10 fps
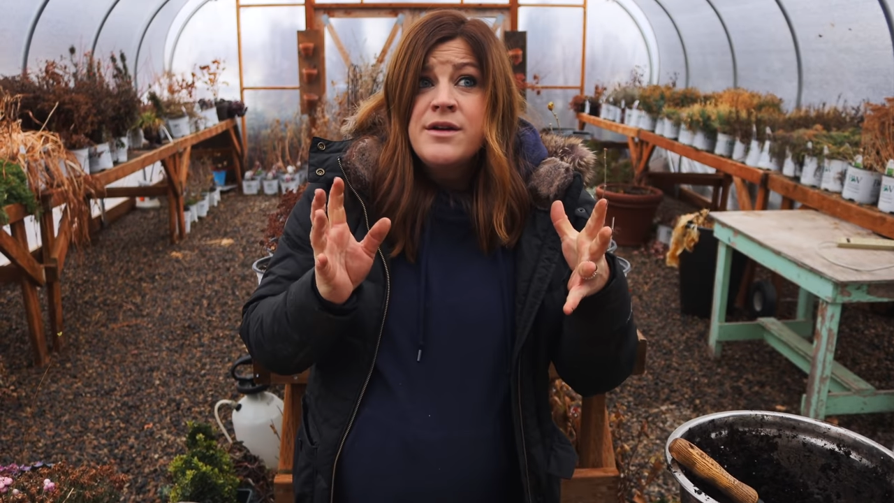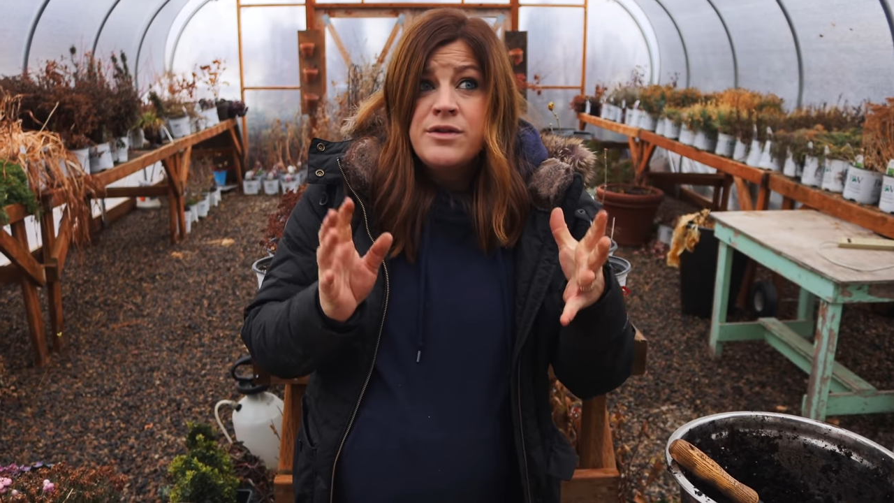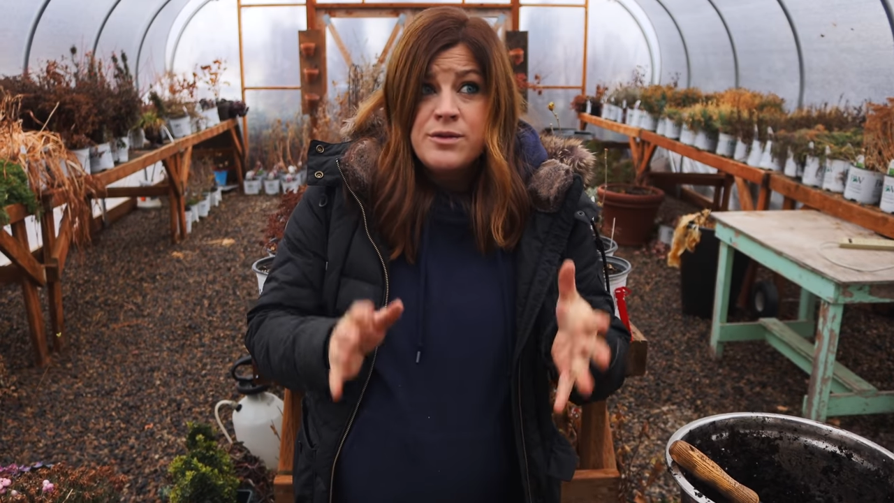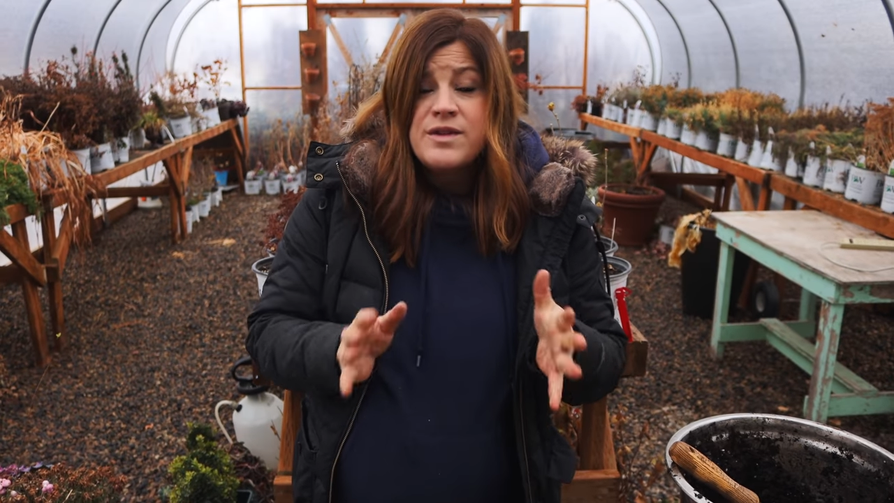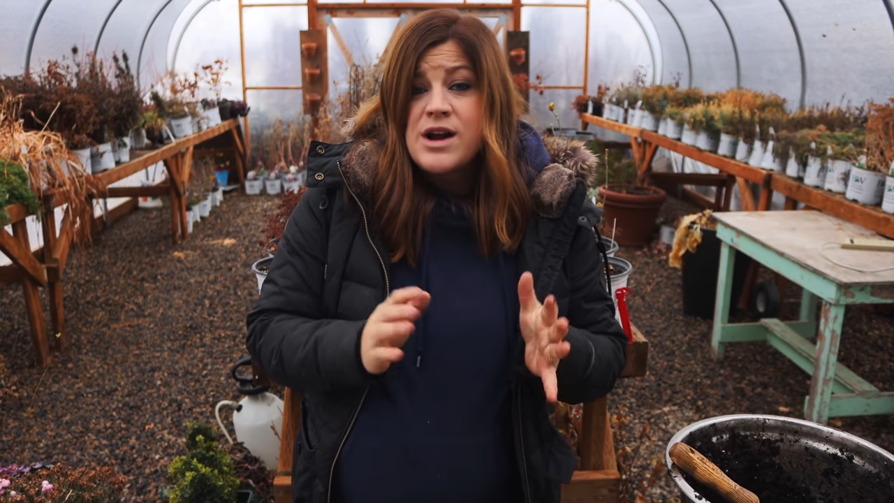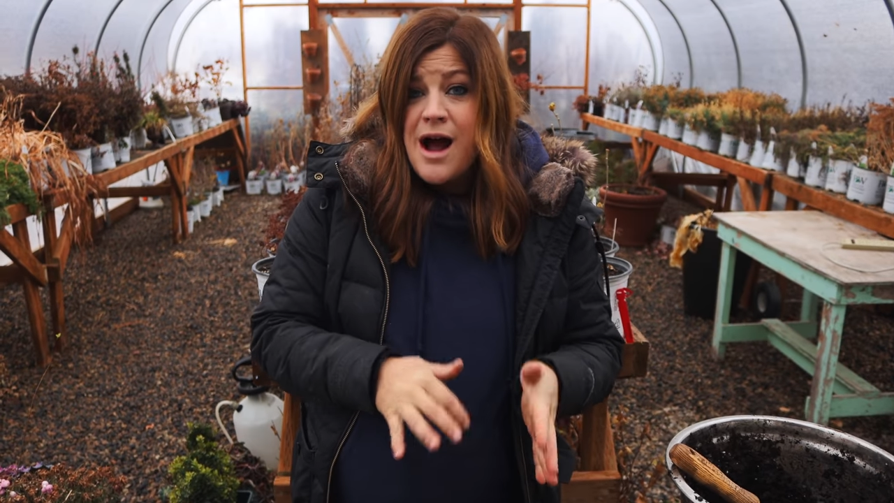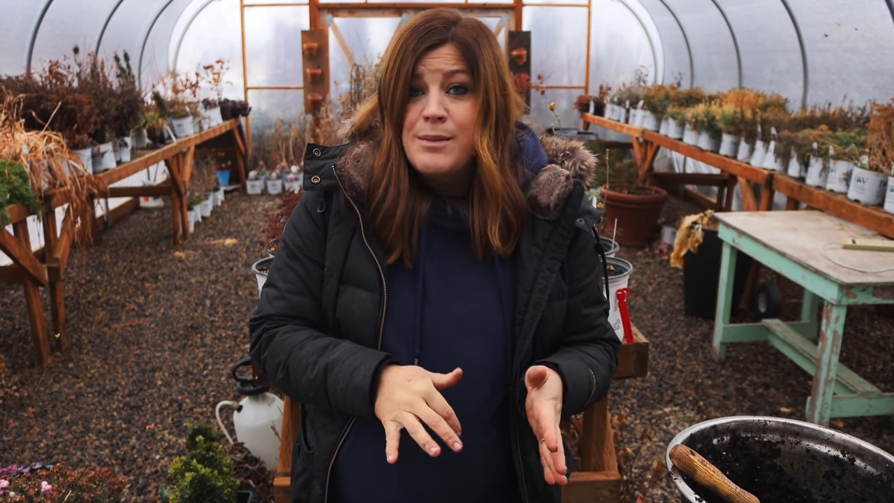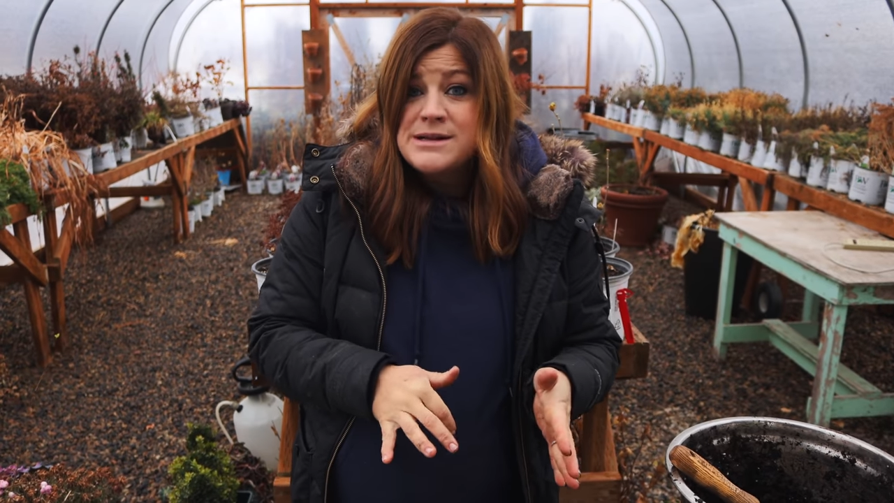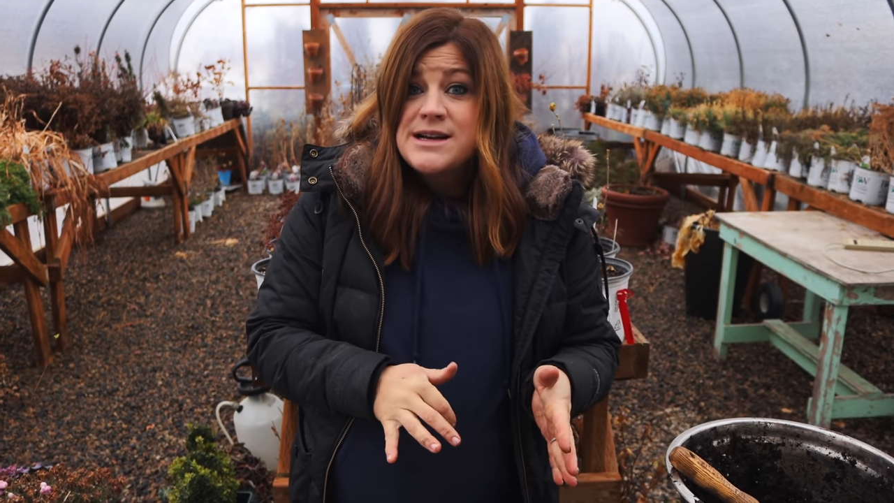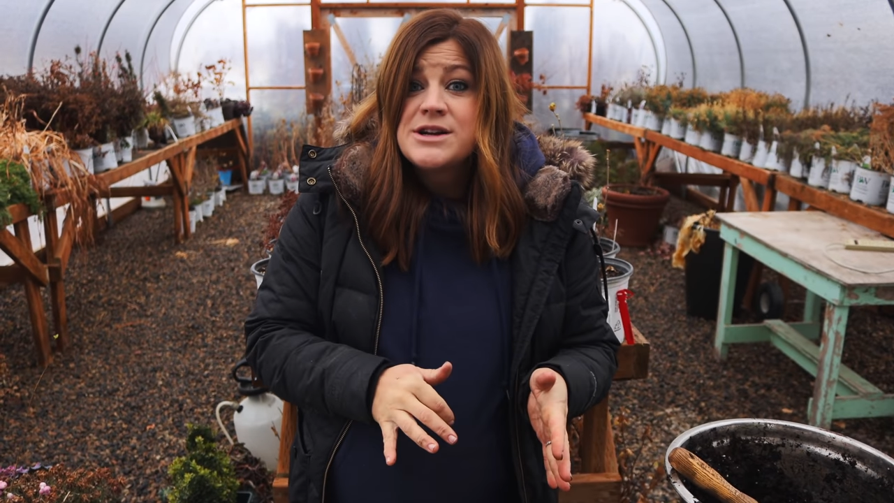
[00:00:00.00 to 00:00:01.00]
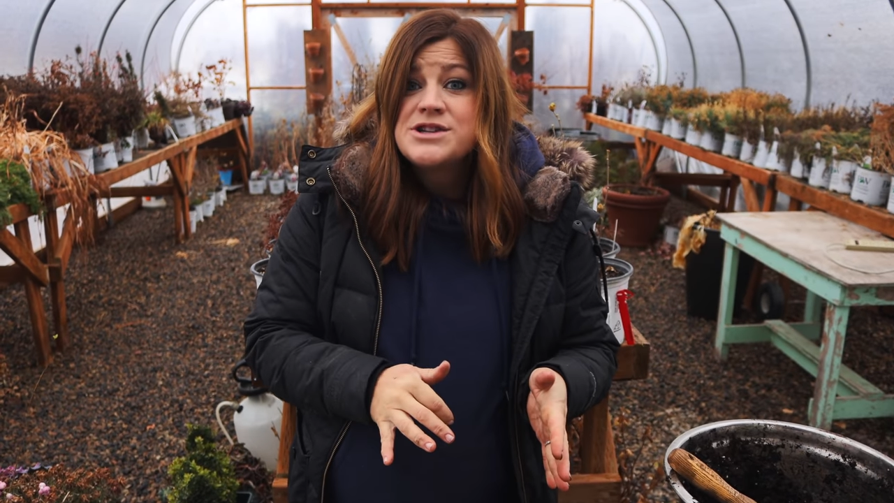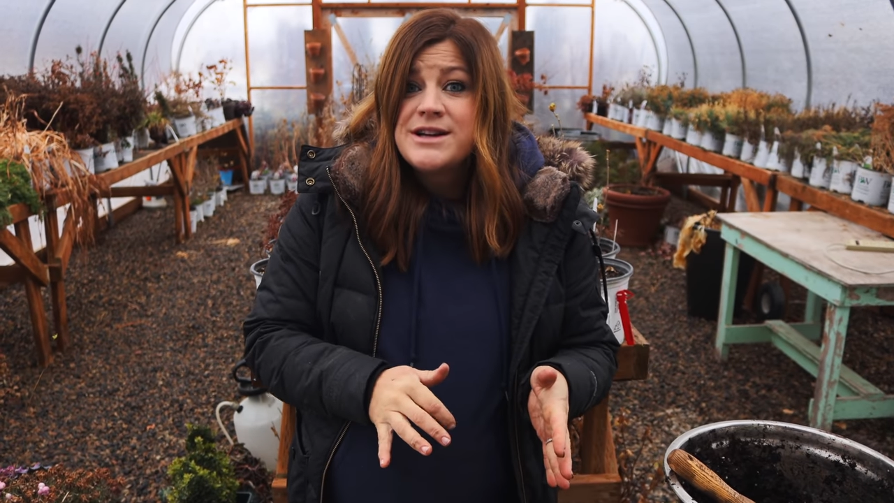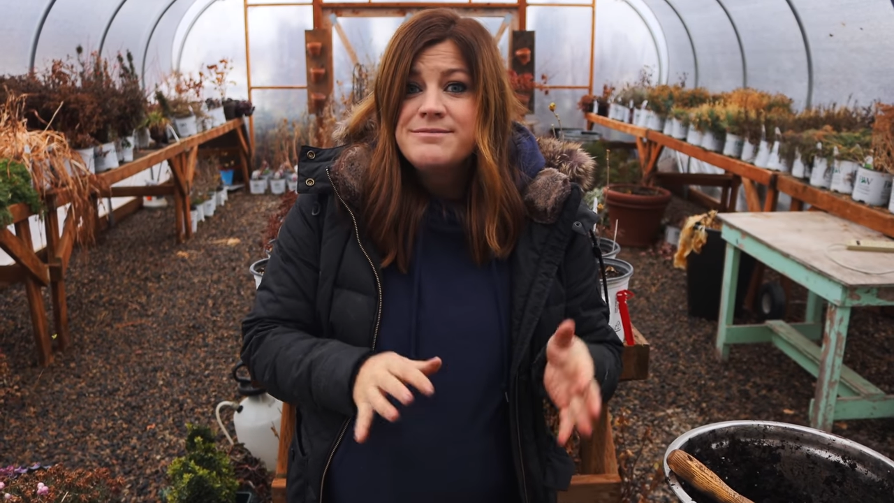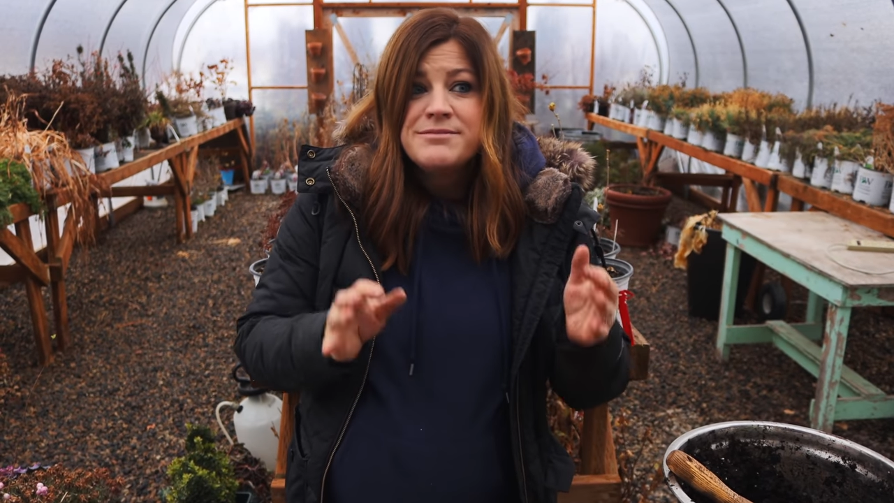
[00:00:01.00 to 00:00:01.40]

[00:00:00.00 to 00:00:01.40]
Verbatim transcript: through the comment section